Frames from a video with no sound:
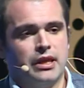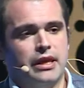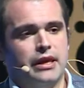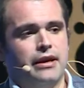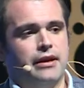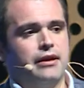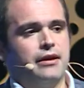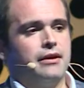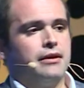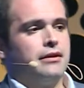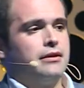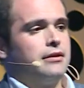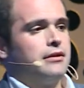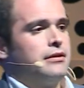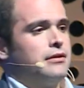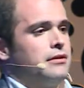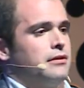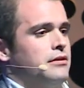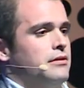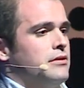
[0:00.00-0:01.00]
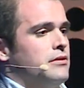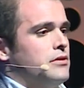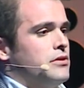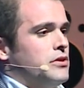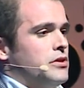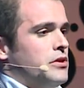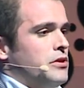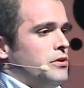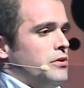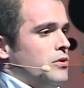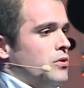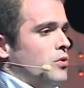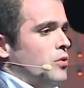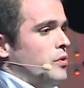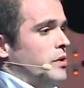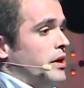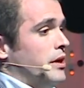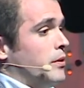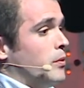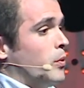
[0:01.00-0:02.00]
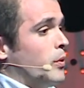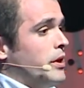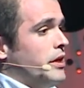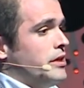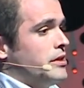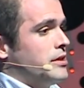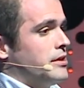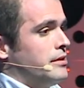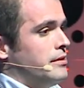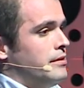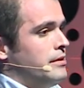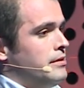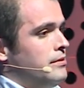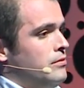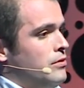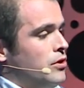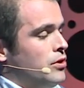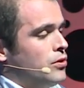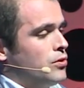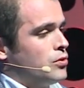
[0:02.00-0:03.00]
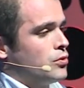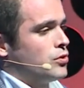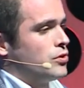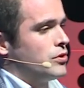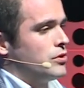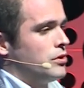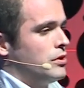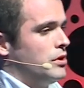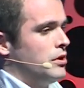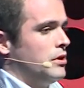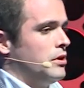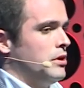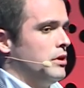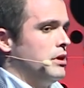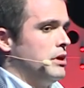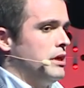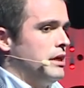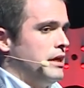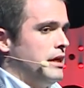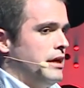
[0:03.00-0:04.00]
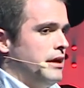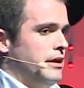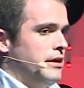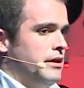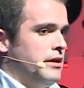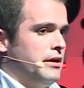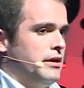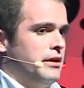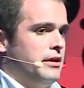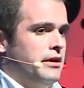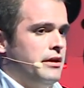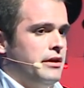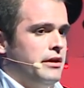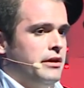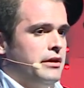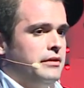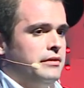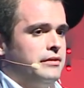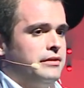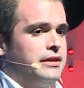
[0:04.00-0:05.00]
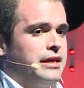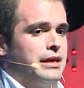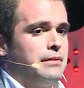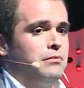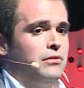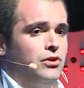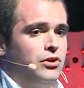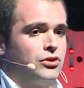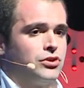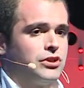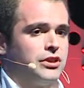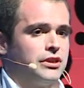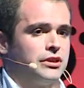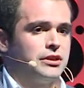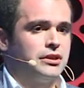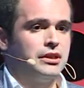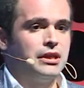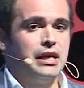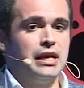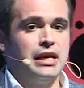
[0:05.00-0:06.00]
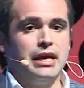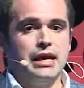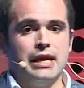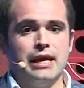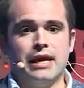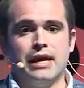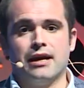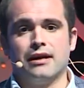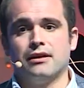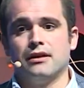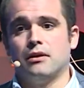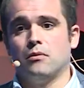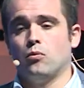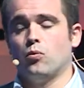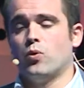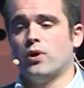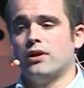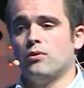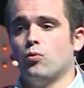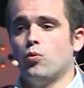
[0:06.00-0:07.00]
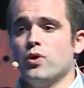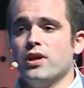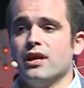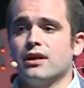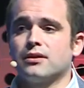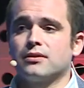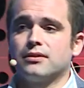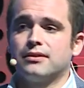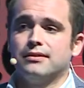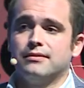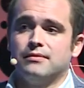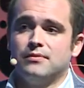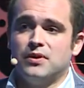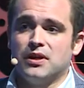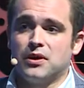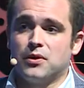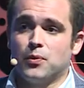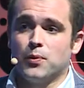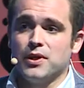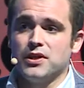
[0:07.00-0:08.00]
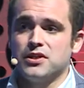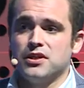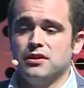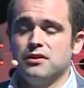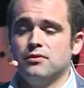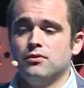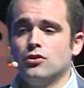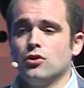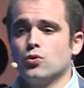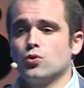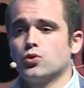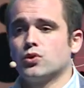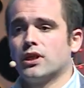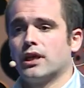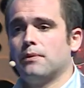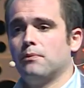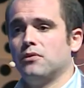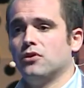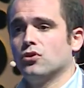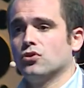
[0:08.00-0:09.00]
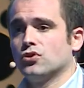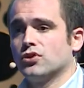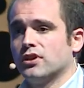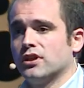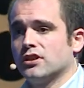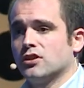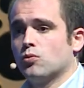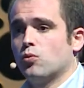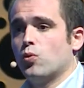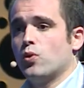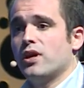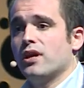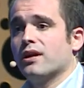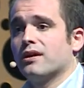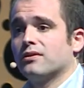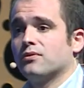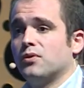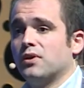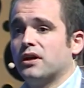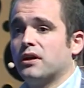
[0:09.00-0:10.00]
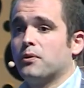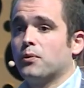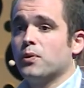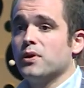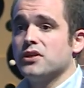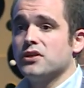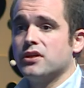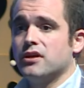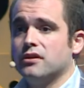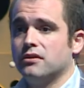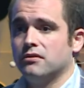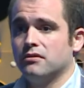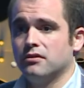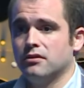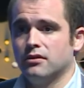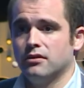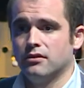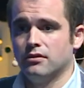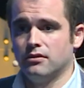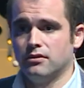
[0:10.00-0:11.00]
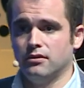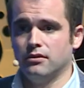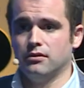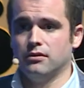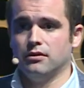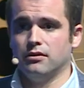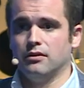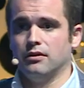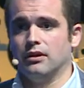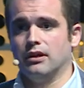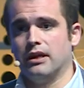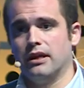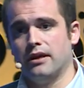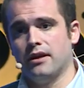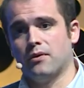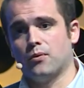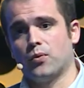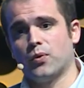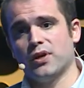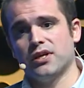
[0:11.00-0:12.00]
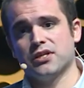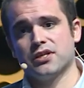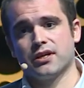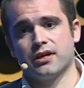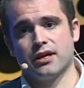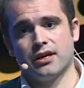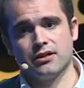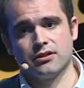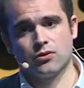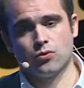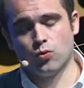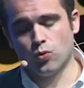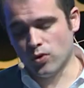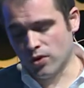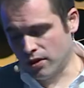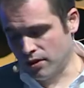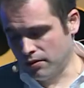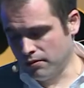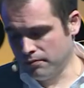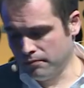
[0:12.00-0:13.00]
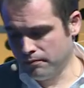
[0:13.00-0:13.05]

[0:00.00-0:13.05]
and to decrease those uh, time losses. And when we are decreasing those time losses, we are decreasing uh, risk as well.